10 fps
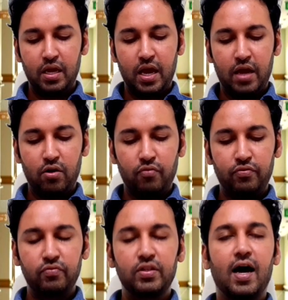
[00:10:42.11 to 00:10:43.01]
and
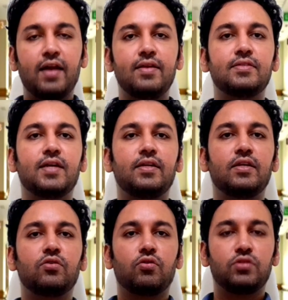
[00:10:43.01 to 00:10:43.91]
often with unintended
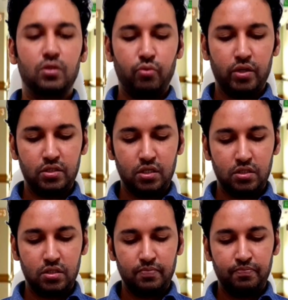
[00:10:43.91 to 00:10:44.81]
consequences.